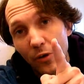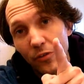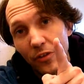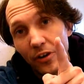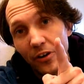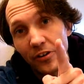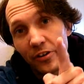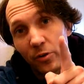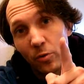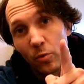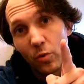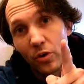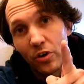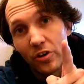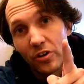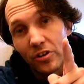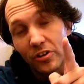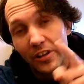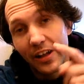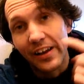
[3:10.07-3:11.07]
there in the
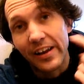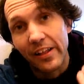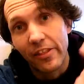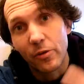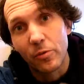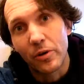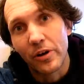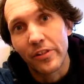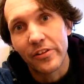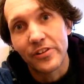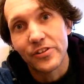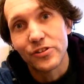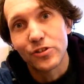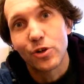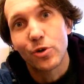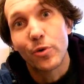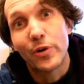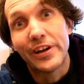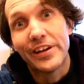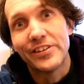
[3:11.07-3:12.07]
world another one of these
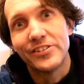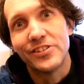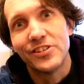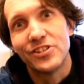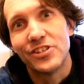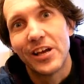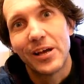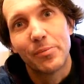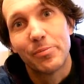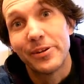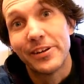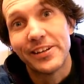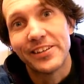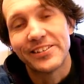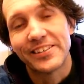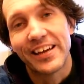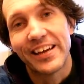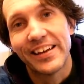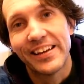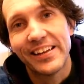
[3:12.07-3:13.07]
crazy Japanese
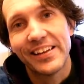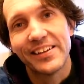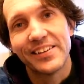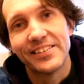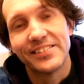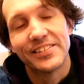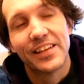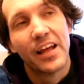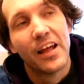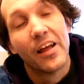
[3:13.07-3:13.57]
ideas